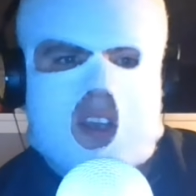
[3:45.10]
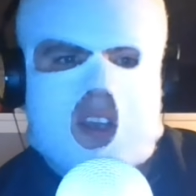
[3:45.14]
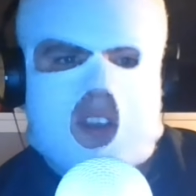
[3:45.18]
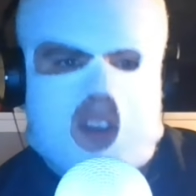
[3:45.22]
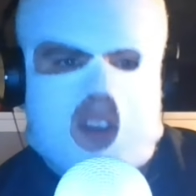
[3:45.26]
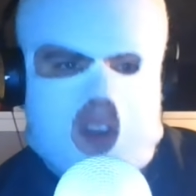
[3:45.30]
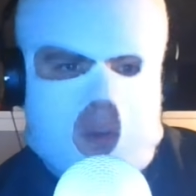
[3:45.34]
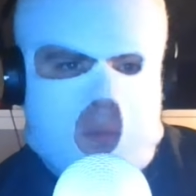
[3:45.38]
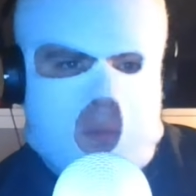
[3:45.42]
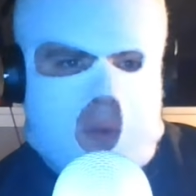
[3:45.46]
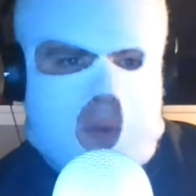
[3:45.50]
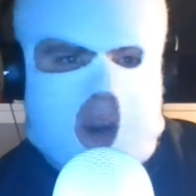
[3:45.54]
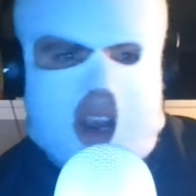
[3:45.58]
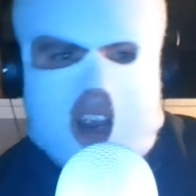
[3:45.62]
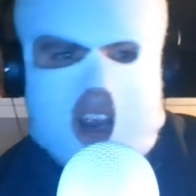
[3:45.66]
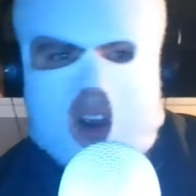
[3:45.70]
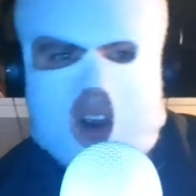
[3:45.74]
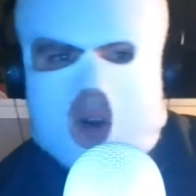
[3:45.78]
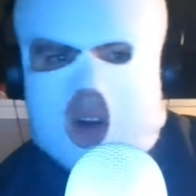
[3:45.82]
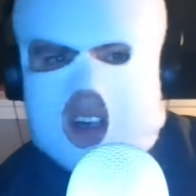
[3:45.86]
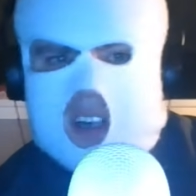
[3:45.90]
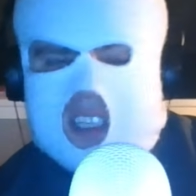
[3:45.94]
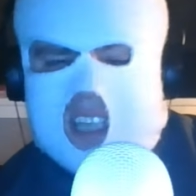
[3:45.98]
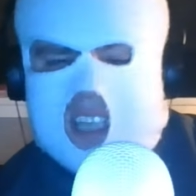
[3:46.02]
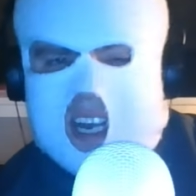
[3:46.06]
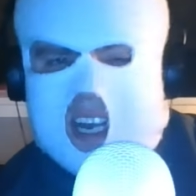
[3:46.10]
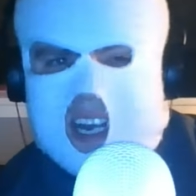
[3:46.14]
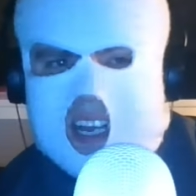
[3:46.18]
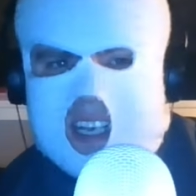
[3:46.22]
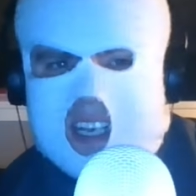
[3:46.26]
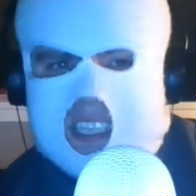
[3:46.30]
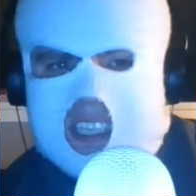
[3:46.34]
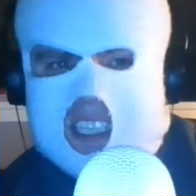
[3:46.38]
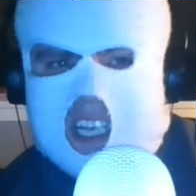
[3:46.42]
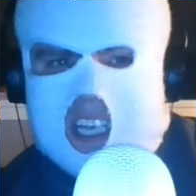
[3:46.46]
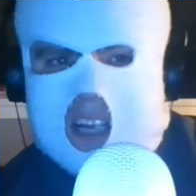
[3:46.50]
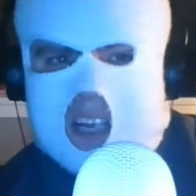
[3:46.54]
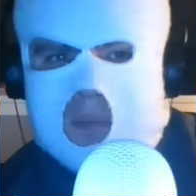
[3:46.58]
You
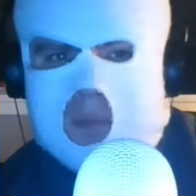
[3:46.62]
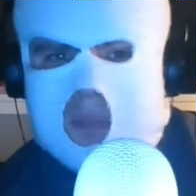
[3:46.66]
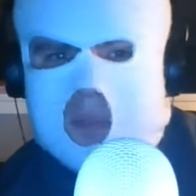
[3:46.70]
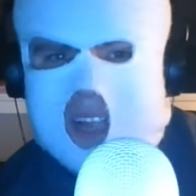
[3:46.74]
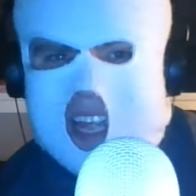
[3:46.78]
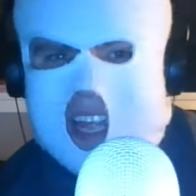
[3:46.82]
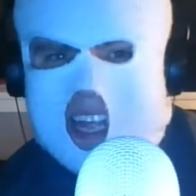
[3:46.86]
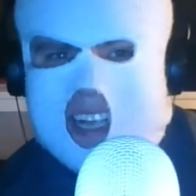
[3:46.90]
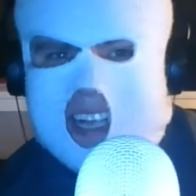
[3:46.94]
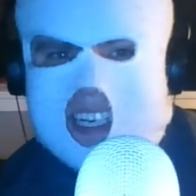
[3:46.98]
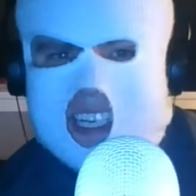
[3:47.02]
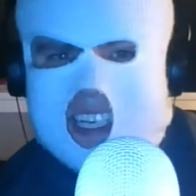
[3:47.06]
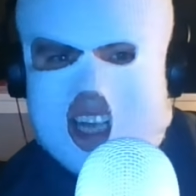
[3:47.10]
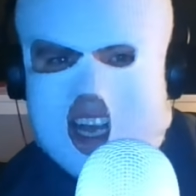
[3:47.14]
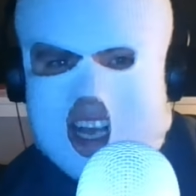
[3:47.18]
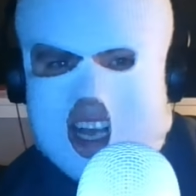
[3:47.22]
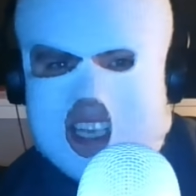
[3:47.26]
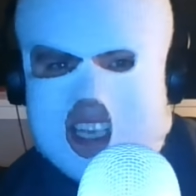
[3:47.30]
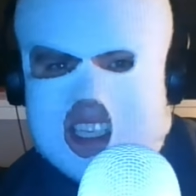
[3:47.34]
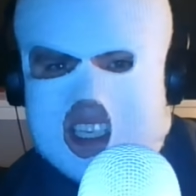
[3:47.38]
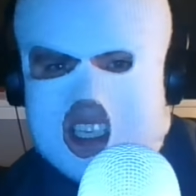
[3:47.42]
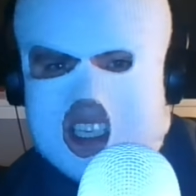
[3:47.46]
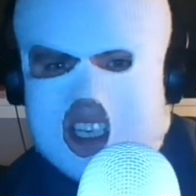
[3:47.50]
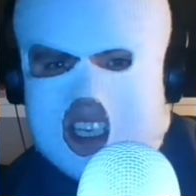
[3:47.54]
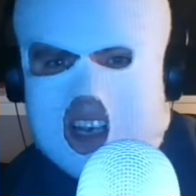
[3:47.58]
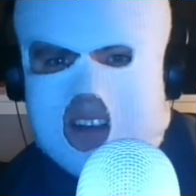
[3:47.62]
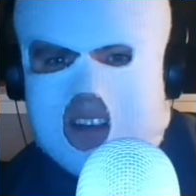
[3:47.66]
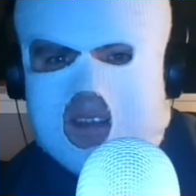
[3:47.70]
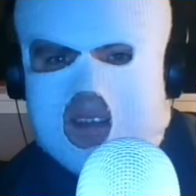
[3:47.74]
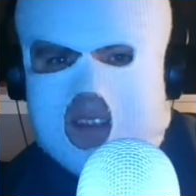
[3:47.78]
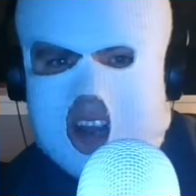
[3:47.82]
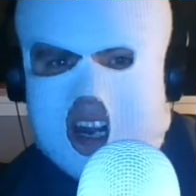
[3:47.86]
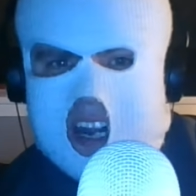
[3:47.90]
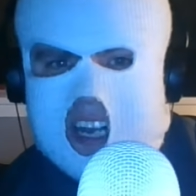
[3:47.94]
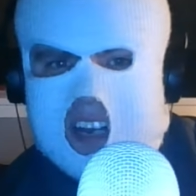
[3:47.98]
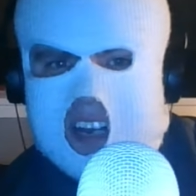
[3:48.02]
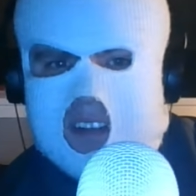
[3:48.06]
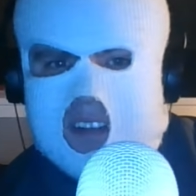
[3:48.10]
prioritize and plan tasks
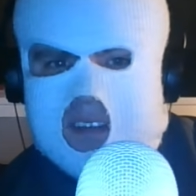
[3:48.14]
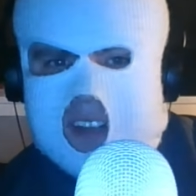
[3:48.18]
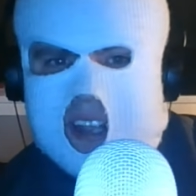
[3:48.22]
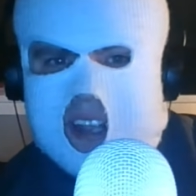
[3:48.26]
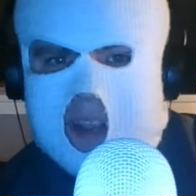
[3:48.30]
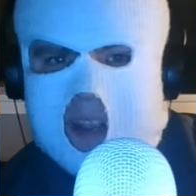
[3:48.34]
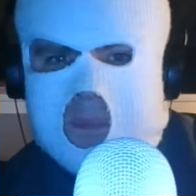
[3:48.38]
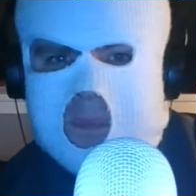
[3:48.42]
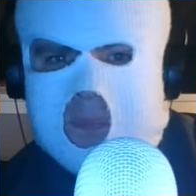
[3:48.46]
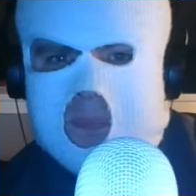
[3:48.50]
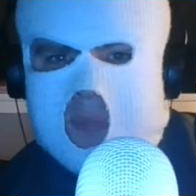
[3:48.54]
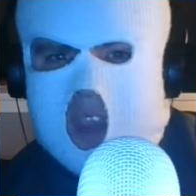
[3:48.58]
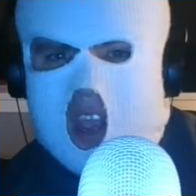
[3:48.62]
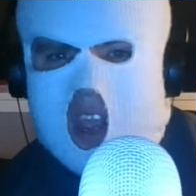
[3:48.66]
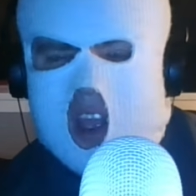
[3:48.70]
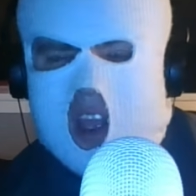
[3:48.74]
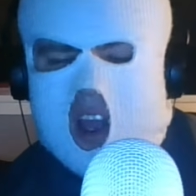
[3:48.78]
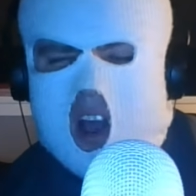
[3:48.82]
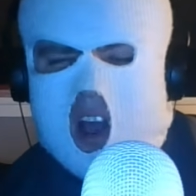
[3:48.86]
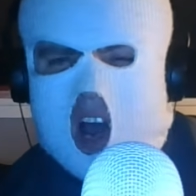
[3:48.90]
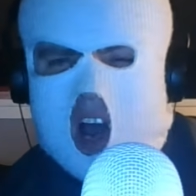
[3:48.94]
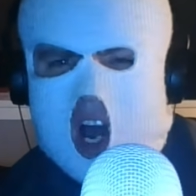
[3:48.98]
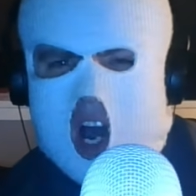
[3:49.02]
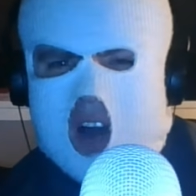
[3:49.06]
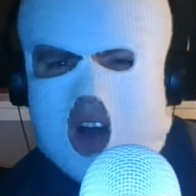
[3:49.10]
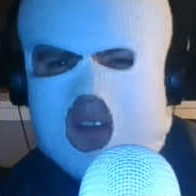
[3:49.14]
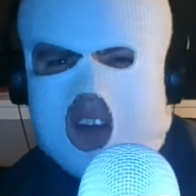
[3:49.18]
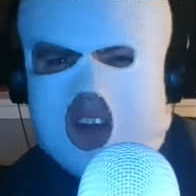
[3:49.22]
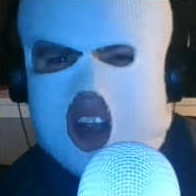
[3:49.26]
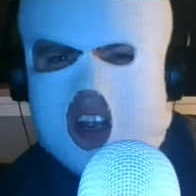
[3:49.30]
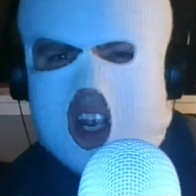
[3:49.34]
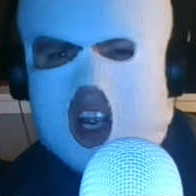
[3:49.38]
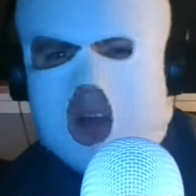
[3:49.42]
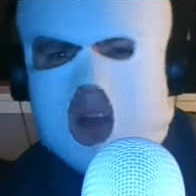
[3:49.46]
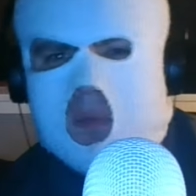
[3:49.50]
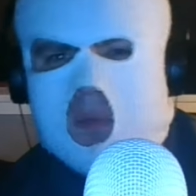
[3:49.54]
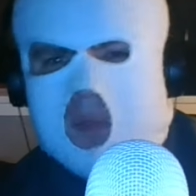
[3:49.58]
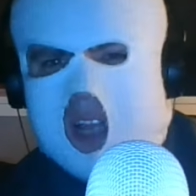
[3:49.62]
effectively, often
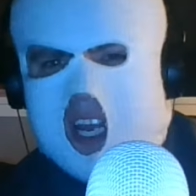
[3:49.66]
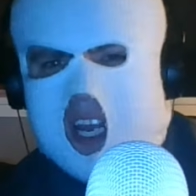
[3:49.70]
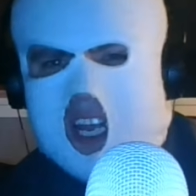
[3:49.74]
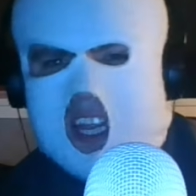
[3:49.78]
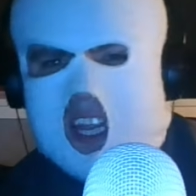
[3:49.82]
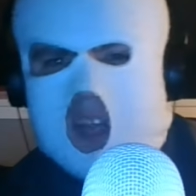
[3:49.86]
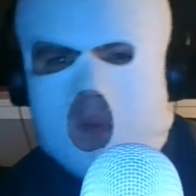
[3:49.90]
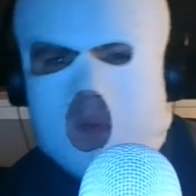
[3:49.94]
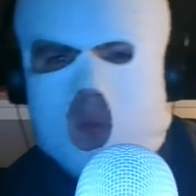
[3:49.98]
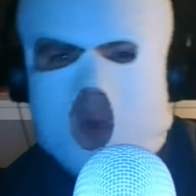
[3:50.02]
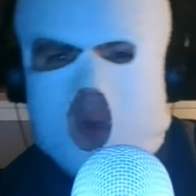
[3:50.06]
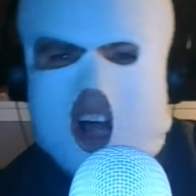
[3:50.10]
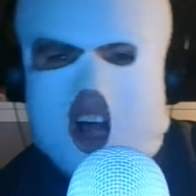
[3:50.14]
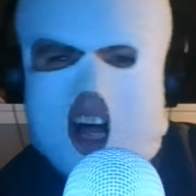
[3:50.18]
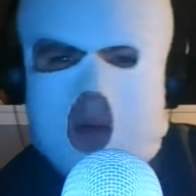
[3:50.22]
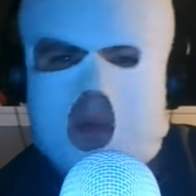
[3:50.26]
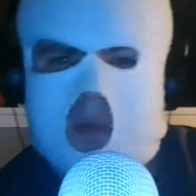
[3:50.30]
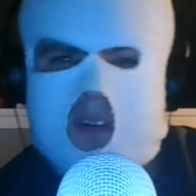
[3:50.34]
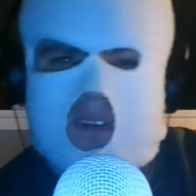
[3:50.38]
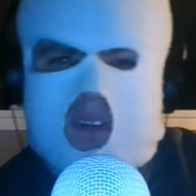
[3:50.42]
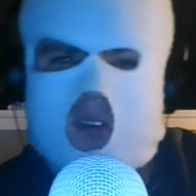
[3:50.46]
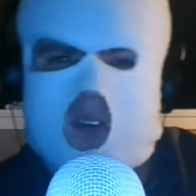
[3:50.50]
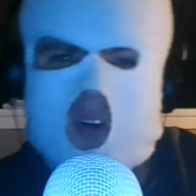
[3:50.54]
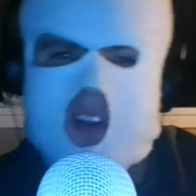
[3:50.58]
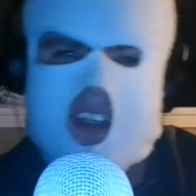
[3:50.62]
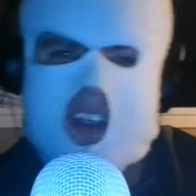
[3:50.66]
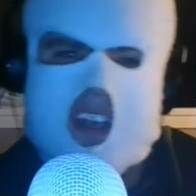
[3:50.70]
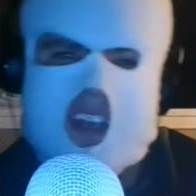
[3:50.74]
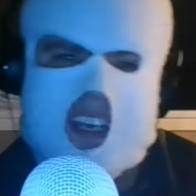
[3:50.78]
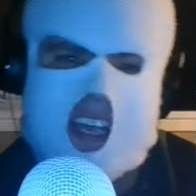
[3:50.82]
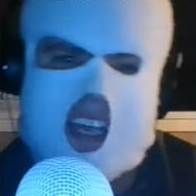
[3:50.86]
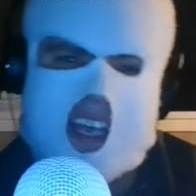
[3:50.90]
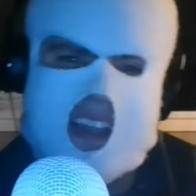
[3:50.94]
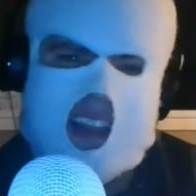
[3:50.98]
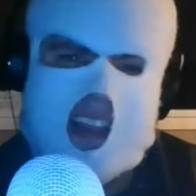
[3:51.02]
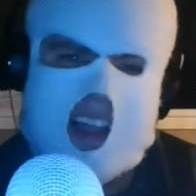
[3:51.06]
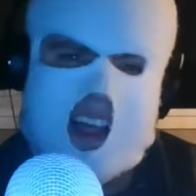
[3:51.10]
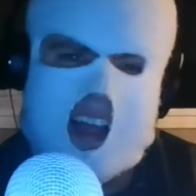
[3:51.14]
completing them well before the
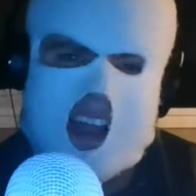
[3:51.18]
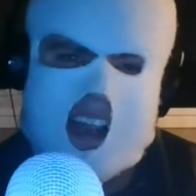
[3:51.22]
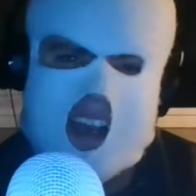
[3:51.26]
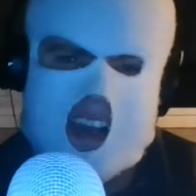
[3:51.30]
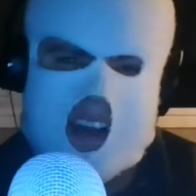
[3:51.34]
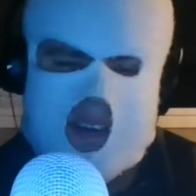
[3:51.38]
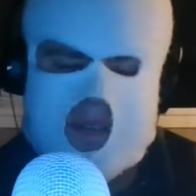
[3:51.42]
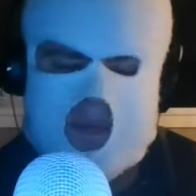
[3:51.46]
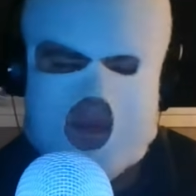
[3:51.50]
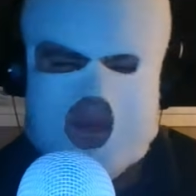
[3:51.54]
deadline.